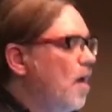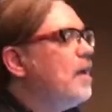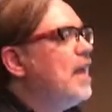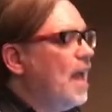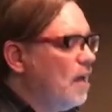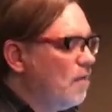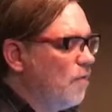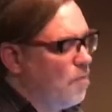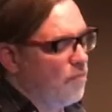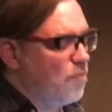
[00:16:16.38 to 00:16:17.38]
again
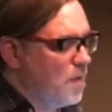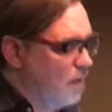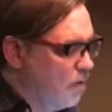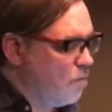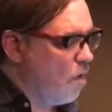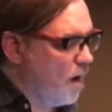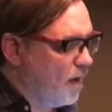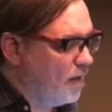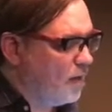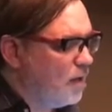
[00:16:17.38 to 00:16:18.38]
from the vermilion wine.
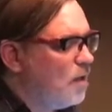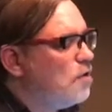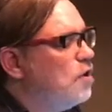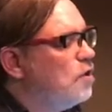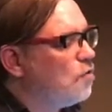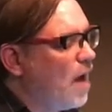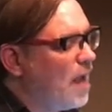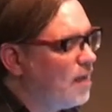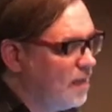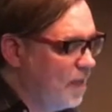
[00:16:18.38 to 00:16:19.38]
She
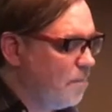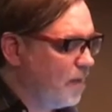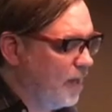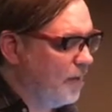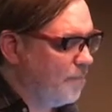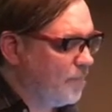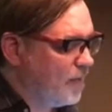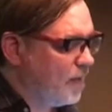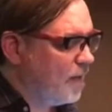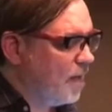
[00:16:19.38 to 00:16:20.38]
drank deeply,
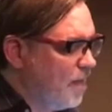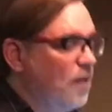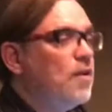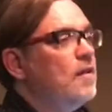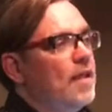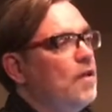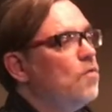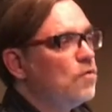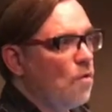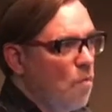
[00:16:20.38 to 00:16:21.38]
then
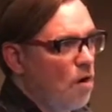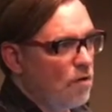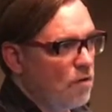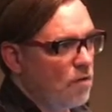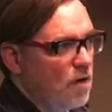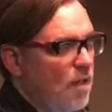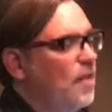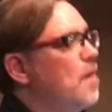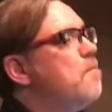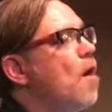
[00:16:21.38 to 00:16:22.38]
continued to wander
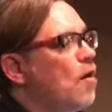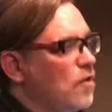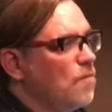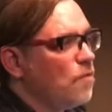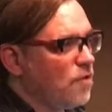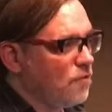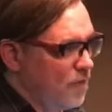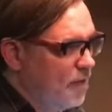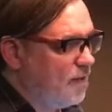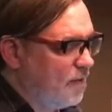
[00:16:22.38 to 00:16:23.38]
the impossible
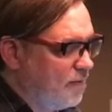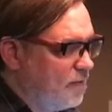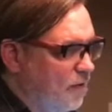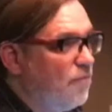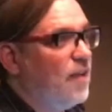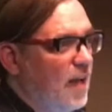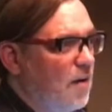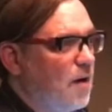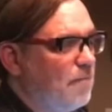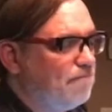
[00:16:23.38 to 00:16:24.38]
streets of
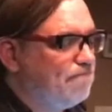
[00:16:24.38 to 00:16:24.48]
Venera.